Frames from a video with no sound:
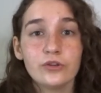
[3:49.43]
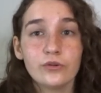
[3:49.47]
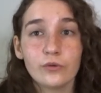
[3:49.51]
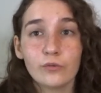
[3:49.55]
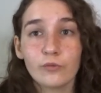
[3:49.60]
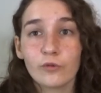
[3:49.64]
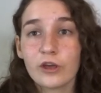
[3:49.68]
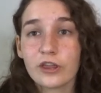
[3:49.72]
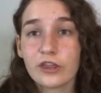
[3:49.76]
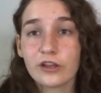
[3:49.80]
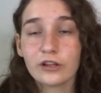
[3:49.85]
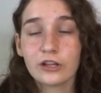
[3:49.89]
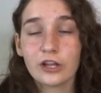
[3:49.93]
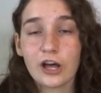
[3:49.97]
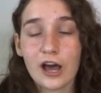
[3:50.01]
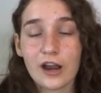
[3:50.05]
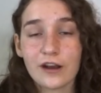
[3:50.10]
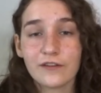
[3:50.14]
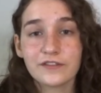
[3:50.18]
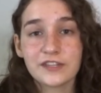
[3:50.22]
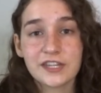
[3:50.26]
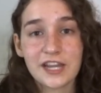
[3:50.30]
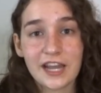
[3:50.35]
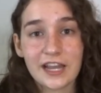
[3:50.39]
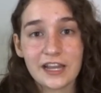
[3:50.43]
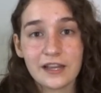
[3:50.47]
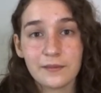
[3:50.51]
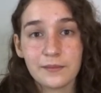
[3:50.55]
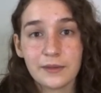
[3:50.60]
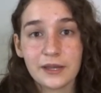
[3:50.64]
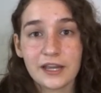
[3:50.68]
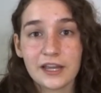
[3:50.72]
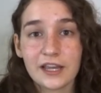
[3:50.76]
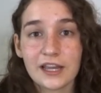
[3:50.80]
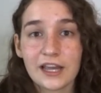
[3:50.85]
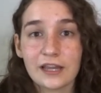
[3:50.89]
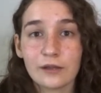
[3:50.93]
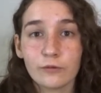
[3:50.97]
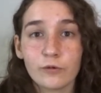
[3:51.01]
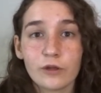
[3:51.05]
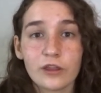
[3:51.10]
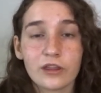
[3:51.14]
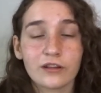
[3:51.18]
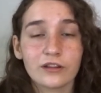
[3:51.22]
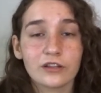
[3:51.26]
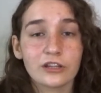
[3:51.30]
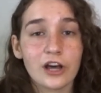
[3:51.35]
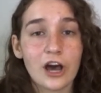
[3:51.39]
with a lot of taming and
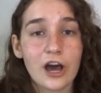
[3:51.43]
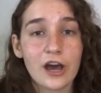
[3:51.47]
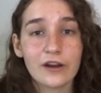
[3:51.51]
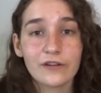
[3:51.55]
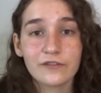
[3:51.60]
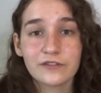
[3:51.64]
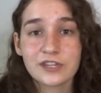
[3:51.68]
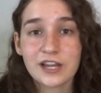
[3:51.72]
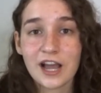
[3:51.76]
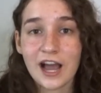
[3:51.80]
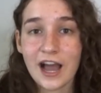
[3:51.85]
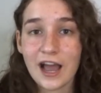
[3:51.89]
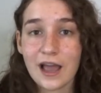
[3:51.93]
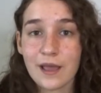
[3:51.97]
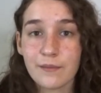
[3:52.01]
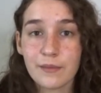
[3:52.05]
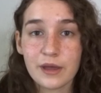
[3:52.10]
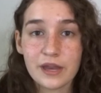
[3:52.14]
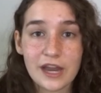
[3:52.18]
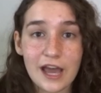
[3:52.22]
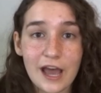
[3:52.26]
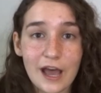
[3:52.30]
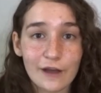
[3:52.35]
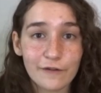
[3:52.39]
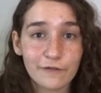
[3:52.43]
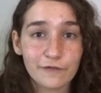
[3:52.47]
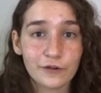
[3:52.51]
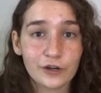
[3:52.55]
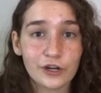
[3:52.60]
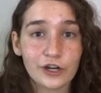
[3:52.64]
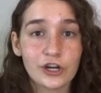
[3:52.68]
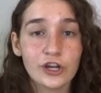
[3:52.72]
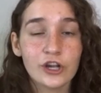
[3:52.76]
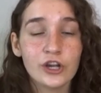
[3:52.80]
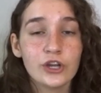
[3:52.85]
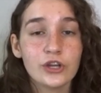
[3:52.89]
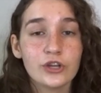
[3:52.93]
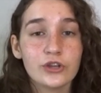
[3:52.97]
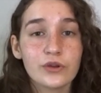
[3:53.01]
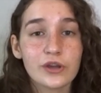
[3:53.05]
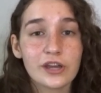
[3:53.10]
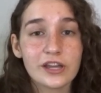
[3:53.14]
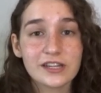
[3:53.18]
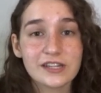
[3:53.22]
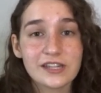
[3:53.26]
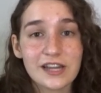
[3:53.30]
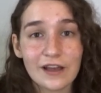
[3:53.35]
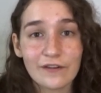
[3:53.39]
with a lot of time and effort, you
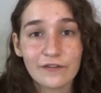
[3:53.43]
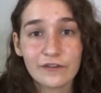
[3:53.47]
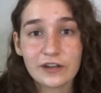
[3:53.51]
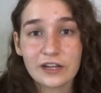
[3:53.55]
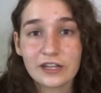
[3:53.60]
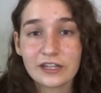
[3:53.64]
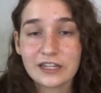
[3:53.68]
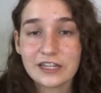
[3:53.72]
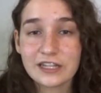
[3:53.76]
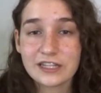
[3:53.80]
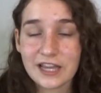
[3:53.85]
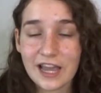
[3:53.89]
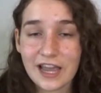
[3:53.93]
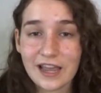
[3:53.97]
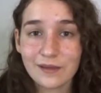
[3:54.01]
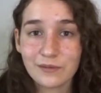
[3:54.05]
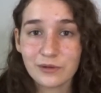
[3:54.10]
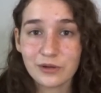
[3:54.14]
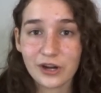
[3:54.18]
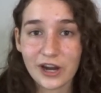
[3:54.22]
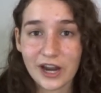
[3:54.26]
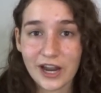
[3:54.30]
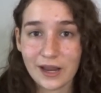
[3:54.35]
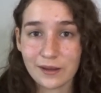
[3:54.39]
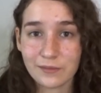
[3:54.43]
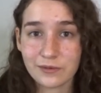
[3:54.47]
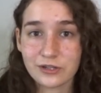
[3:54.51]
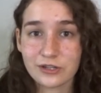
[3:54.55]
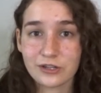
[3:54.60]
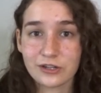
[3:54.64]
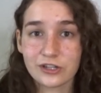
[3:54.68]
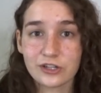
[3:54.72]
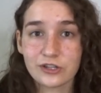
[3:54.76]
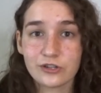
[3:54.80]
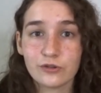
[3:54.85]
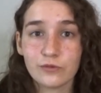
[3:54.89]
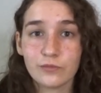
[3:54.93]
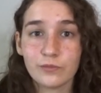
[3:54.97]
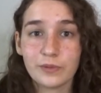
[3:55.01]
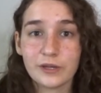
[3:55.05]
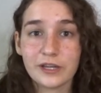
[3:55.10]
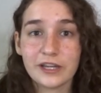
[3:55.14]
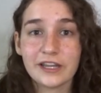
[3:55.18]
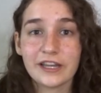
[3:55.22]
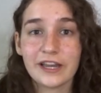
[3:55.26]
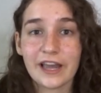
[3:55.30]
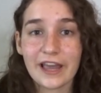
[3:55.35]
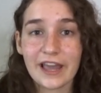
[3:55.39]
can definitely tame your hamster to
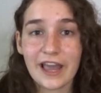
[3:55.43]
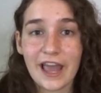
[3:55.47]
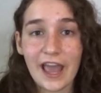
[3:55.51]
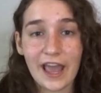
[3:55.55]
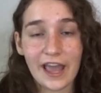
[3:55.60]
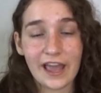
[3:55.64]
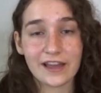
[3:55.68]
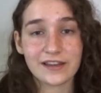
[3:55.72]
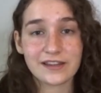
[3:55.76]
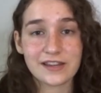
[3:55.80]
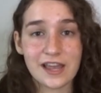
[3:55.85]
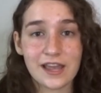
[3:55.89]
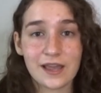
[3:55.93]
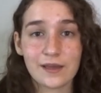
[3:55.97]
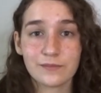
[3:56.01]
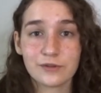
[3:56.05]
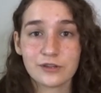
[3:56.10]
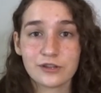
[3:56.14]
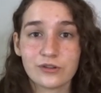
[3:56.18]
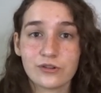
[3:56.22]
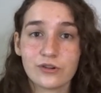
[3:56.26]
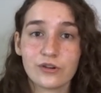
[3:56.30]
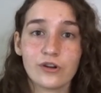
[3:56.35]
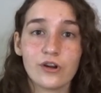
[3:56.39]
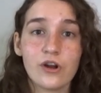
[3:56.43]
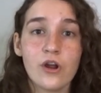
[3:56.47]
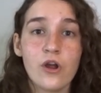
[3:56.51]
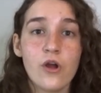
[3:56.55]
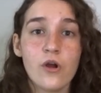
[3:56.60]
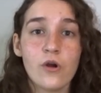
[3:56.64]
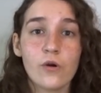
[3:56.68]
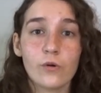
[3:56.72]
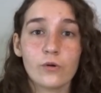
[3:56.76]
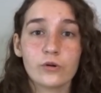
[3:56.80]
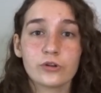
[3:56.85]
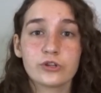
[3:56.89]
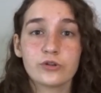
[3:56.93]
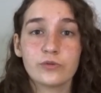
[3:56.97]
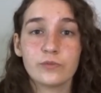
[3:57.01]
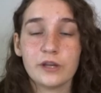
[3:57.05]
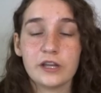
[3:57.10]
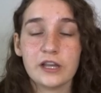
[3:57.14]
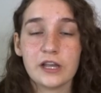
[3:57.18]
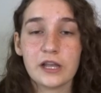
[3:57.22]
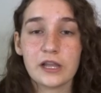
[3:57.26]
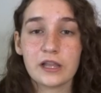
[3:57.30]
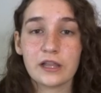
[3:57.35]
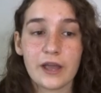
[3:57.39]
be a hand hamster, or to
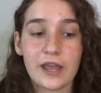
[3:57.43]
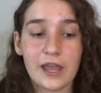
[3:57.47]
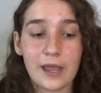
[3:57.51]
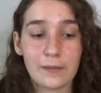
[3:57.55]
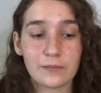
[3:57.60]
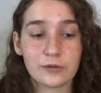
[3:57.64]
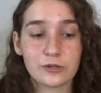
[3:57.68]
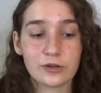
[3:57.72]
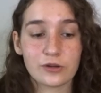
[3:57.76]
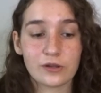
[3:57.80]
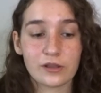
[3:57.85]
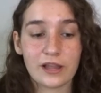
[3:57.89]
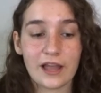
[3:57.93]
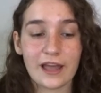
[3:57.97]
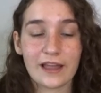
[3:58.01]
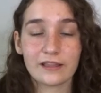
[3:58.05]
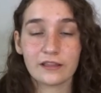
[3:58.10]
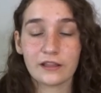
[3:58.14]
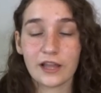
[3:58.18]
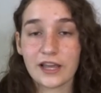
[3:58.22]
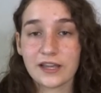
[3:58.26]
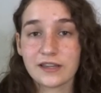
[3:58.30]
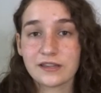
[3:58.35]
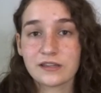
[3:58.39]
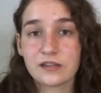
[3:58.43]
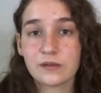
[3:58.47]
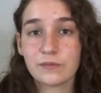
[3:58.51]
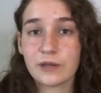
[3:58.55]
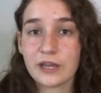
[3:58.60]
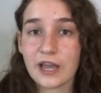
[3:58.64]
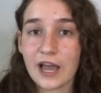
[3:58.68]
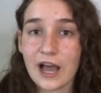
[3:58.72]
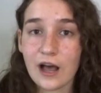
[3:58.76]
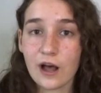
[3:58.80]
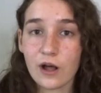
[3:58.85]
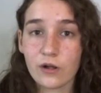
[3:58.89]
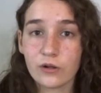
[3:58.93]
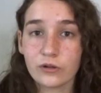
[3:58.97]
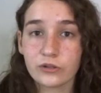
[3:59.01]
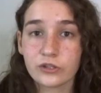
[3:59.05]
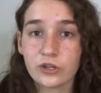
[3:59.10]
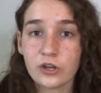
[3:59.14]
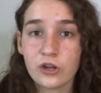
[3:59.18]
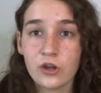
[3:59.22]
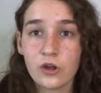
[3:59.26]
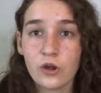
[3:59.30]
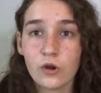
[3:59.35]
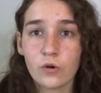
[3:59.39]
be a hamster that likes to be
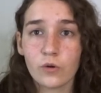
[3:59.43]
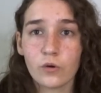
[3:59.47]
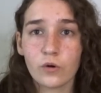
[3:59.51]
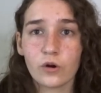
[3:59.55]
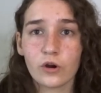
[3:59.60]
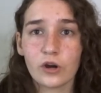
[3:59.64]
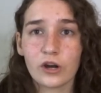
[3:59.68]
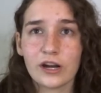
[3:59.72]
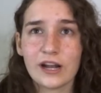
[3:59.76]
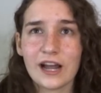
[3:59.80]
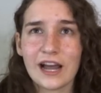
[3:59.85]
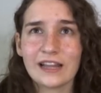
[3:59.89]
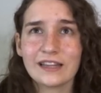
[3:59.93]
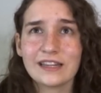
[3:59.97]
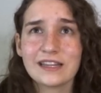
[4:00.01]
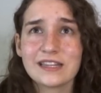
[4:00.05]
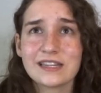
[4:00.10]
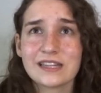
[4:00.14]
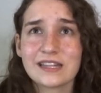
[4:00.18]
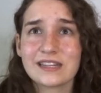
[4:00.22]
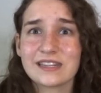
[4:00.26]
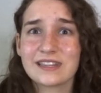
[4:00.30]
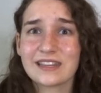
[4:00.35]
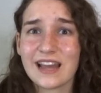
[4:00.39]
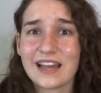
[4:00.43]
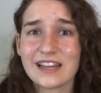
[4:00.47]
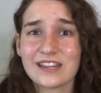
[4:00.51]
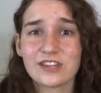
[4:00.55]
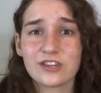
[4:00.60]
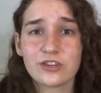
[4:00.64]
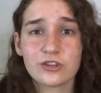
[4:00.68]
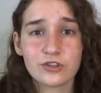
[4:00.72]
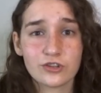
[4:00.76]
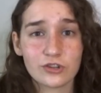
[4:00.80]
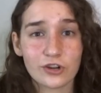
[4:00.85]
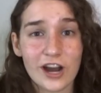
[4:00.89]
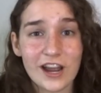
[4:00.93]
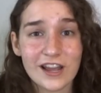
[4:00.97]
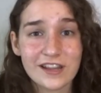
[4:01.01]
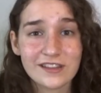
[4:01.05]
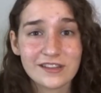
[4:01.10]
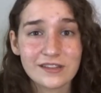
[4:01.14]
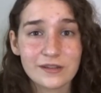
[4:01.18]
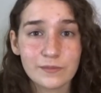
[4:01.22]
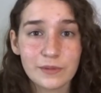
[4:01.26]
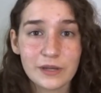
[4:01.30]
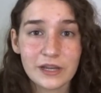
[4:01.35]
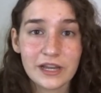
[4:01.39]
held, or at least is less
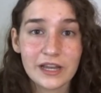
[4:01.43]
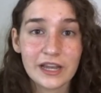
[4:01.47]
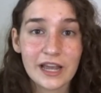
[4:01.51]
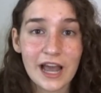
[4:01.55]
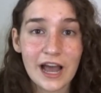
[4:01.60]
stressed being